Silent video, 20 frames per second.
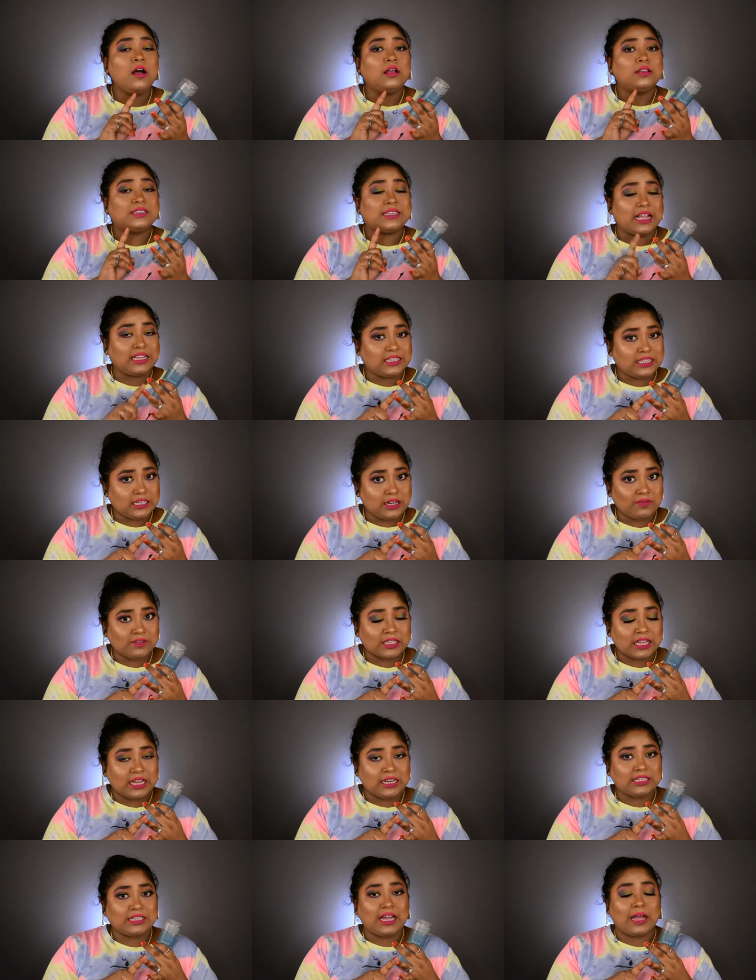sensitive
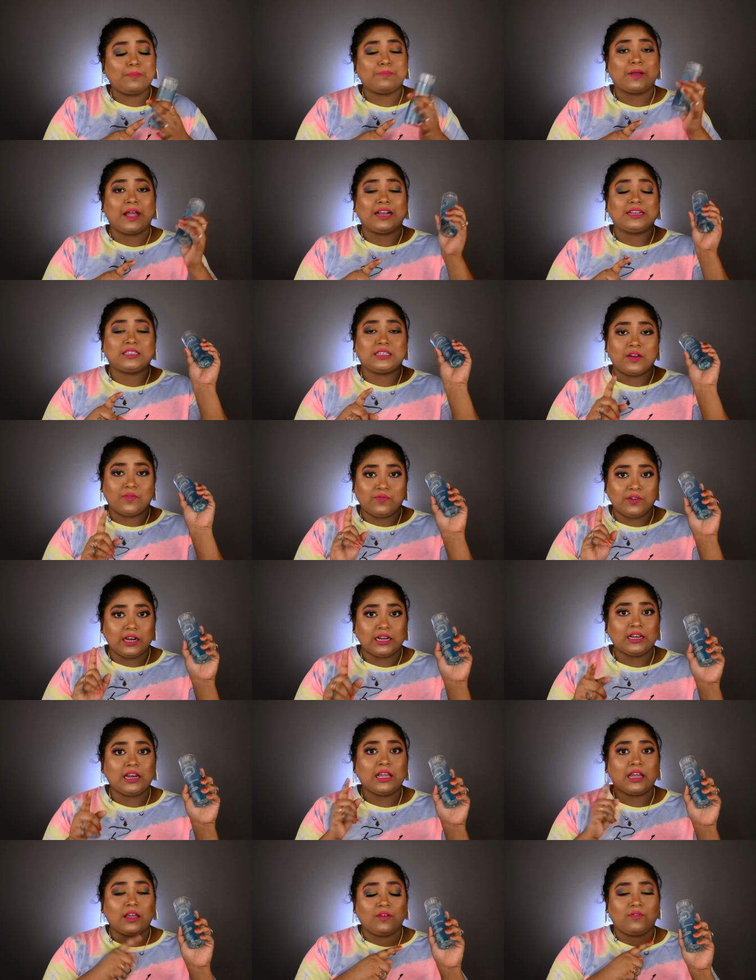skin type can
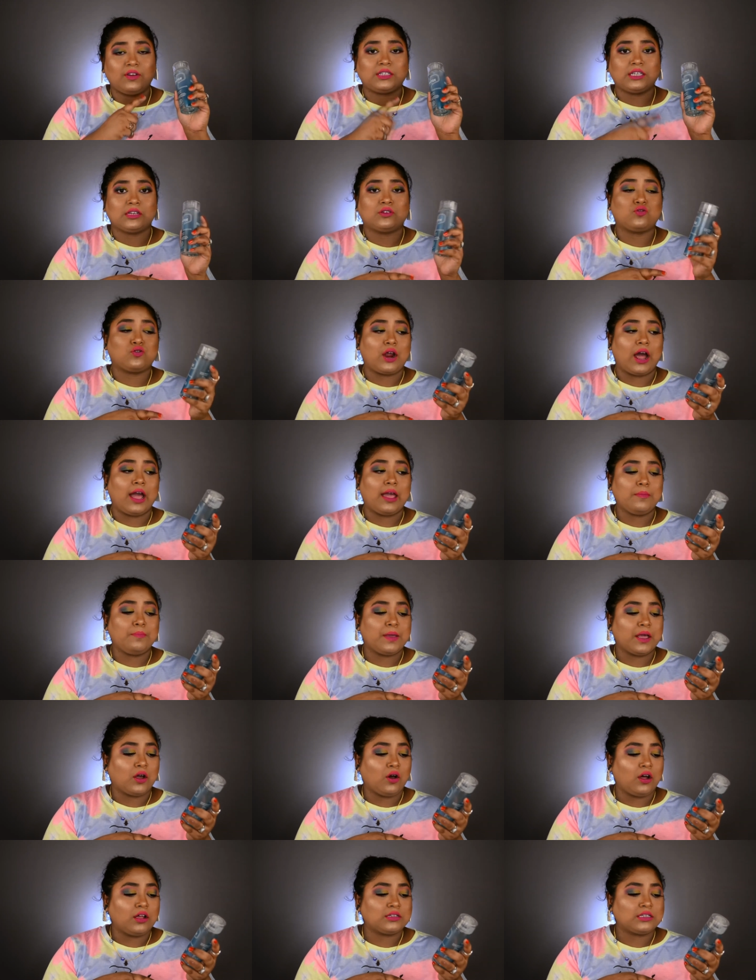definitely give it a try
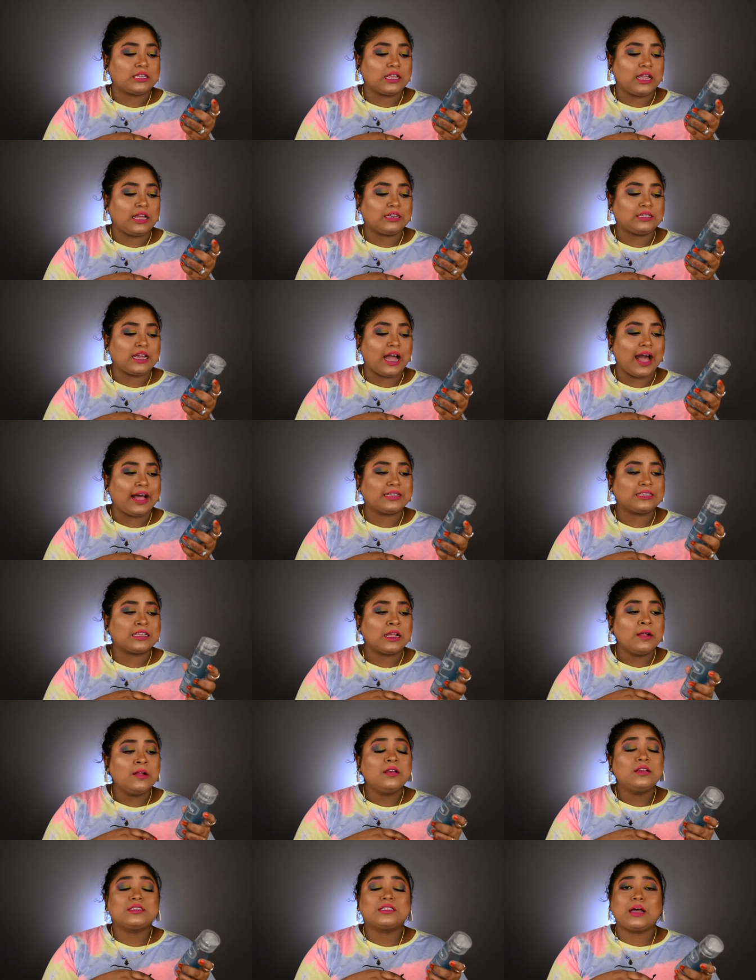because it has
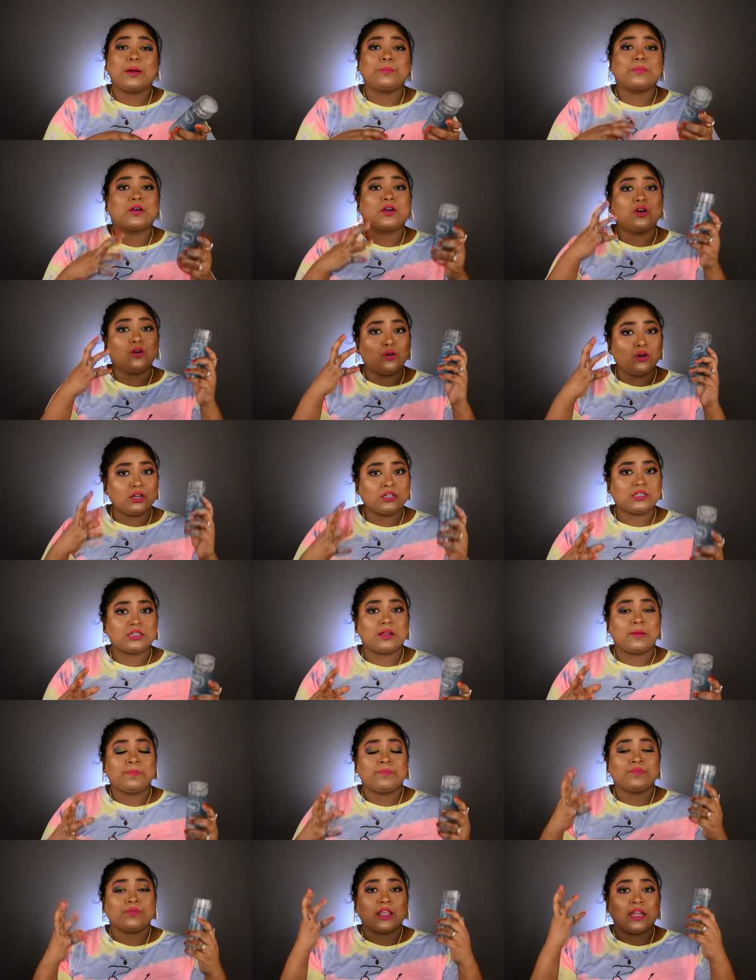some good
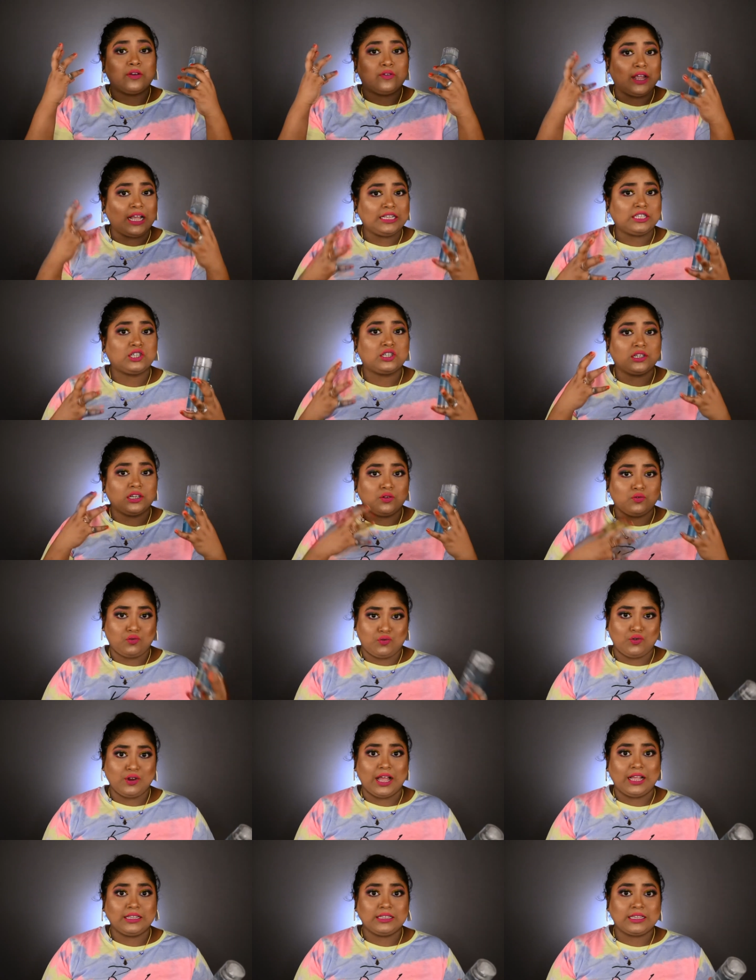rich
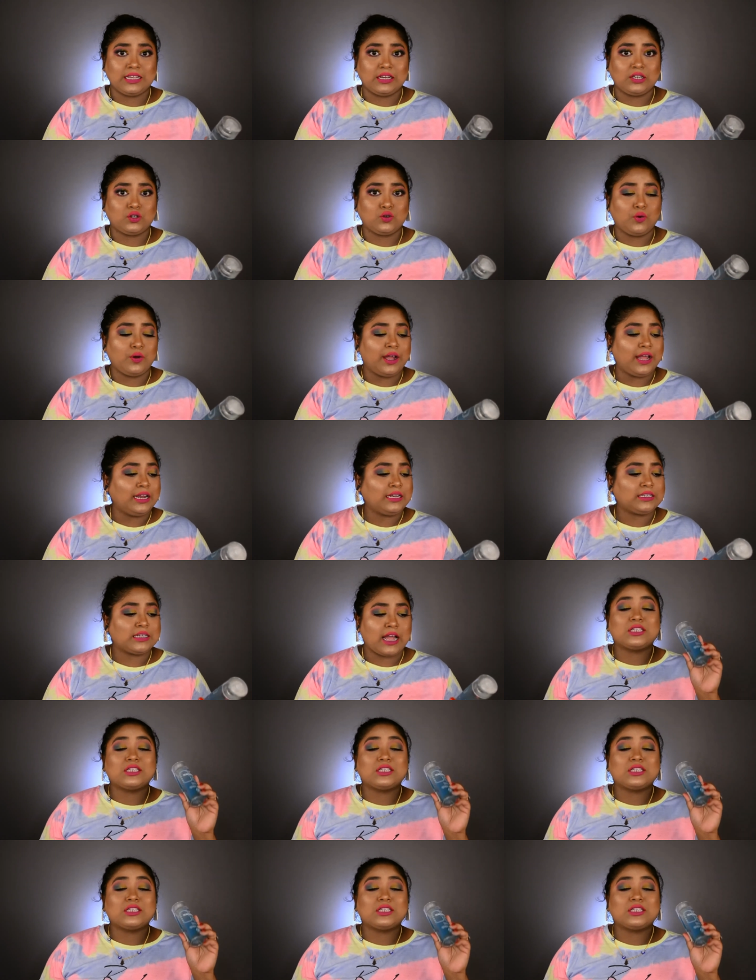nutrients into it.